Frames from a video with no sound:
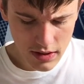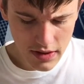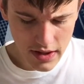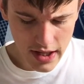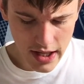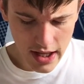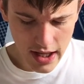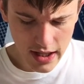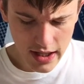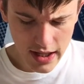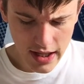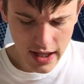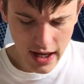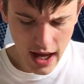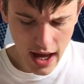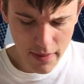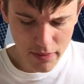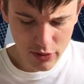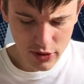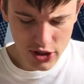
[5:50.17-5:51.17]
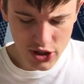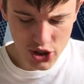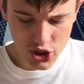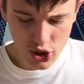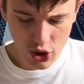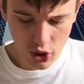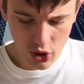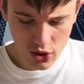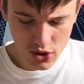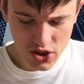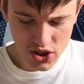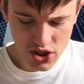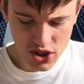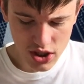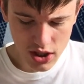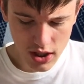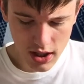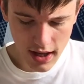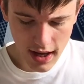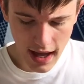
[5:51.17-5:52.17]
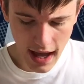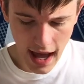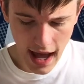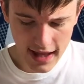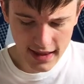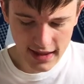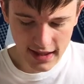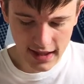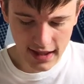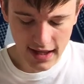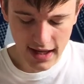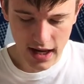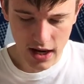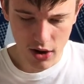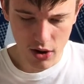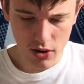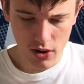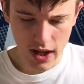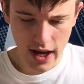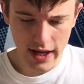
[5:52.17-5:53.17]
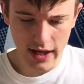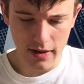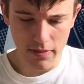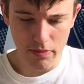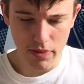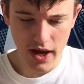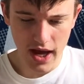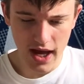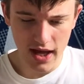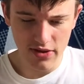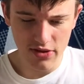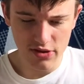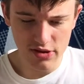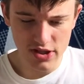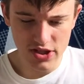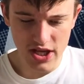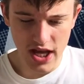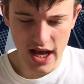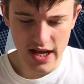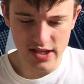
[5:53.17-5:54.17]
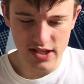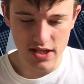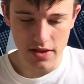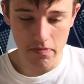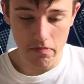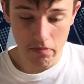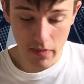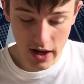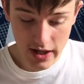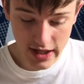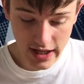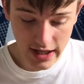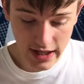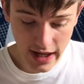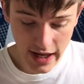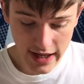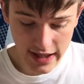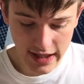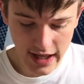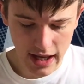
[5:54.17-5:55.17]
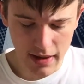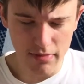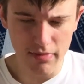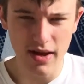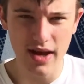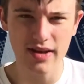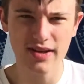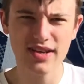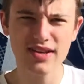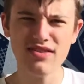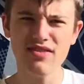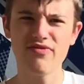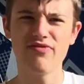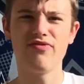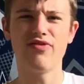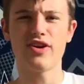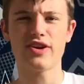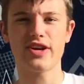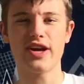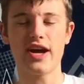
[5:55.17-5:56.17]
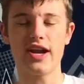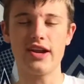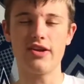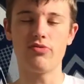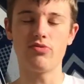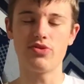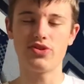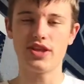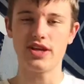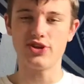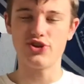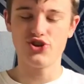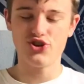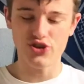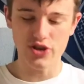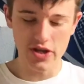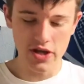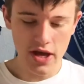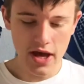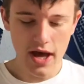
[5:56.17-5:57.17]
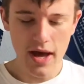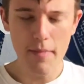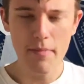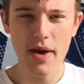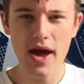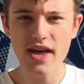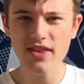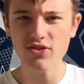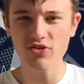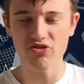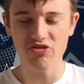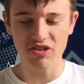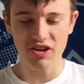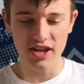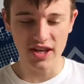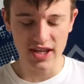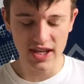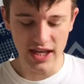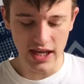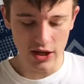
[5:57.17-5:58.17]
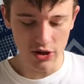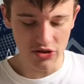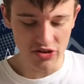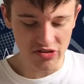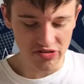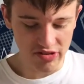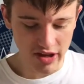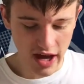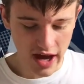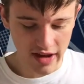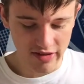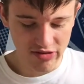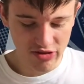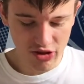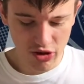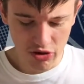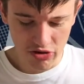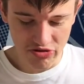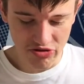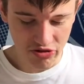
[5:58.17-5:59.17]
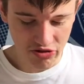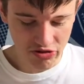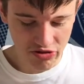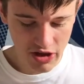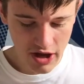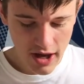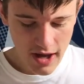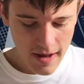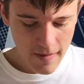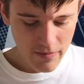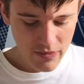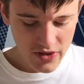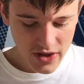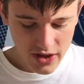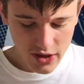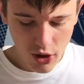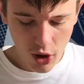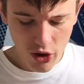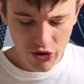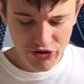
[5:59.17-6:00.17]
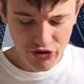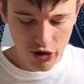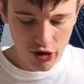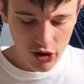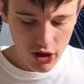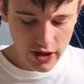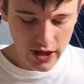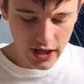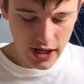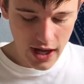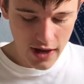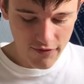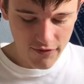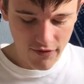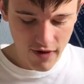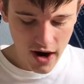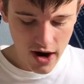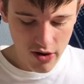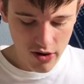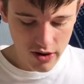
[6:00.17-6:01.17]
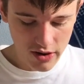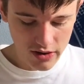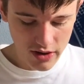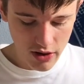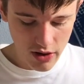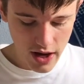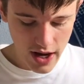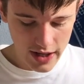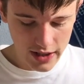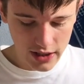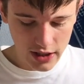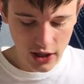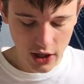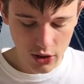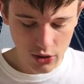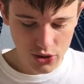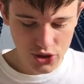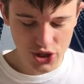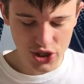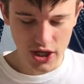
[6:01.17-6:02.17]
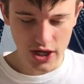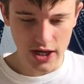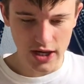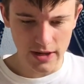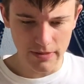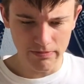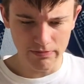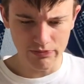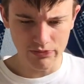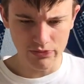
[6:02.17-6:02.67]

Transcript: the Indianapolis Colts at the Carolina Panthers as the Monday night game. Man, get the fuck out of here with that shit. Panthers are going to kill these guys. Colts are looking at firing their head coach, I